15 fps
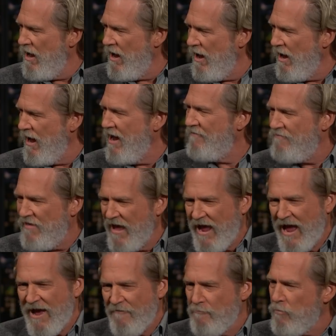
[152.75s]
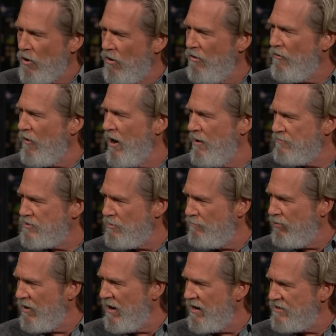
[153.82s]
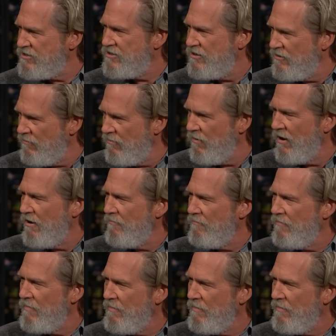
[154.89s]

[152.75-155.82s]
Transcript: if they have programs in place to,